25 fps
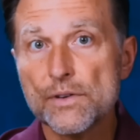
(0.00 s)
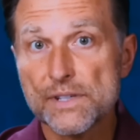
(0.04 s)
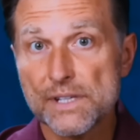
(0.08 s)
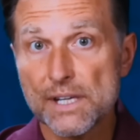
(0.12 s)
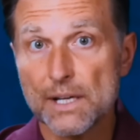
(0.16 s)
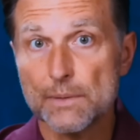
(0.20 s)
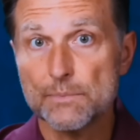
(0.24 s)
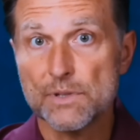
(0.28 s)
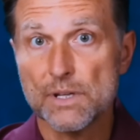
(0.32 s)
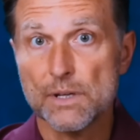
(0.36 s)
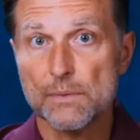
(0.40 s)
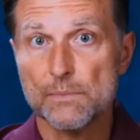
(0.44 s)

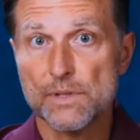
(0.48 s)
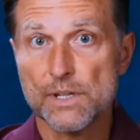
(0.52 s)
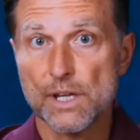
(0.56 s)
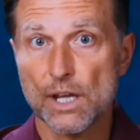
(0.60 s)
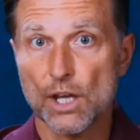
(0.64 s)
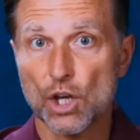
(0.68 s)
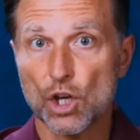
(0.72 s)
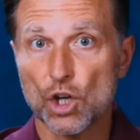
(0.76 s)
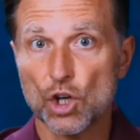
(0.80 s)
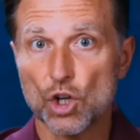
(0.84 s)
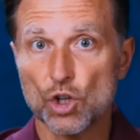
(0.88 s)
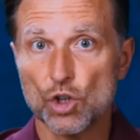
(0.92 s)
symptoms
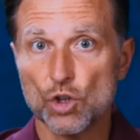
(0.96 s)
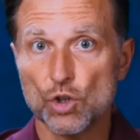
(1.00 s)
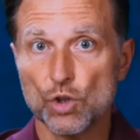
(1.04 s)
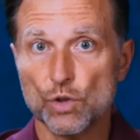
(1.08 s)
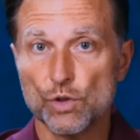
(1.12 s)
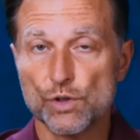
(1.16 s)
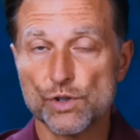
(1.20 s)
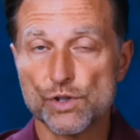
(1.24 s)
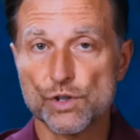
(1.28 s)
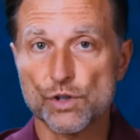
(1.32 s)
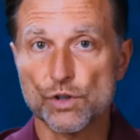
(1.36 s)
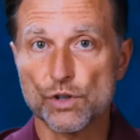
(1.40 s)

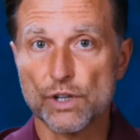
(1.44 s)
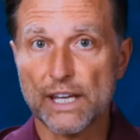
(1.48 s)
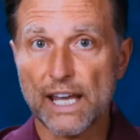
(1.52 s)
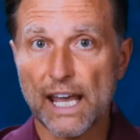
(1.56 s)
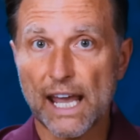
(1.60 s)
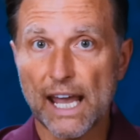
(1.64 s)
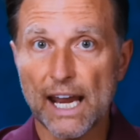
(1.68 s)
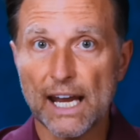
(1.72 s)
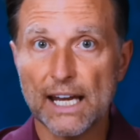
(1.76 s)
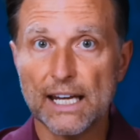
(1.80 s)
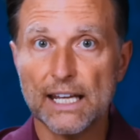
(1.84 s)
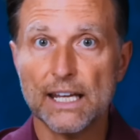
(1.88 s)
include
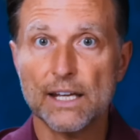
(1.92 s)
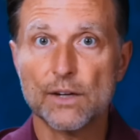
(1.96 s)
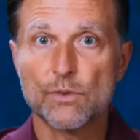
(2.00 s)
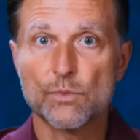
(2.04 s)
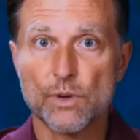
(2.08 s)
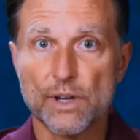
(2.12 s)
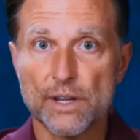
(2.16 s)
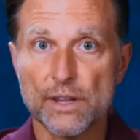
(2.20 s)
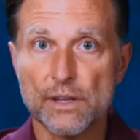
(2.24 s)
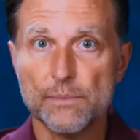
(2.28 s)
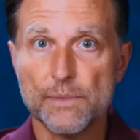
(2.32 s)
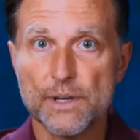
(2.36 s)
circadian
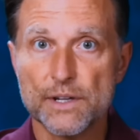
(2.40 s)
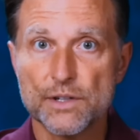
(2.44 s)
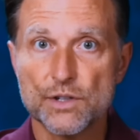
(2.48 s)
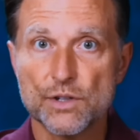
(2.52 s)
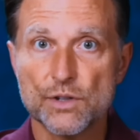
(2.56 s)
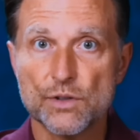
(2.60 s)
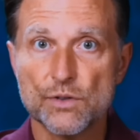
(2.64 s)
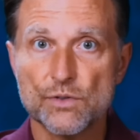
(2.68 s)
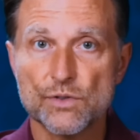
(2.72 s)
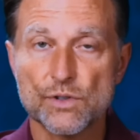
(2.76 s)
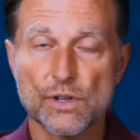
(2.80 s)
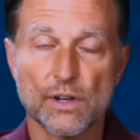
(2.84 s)
rhythm
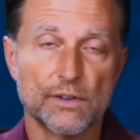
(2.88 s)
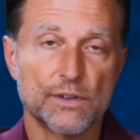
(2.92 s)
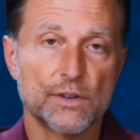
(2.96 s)
issues. So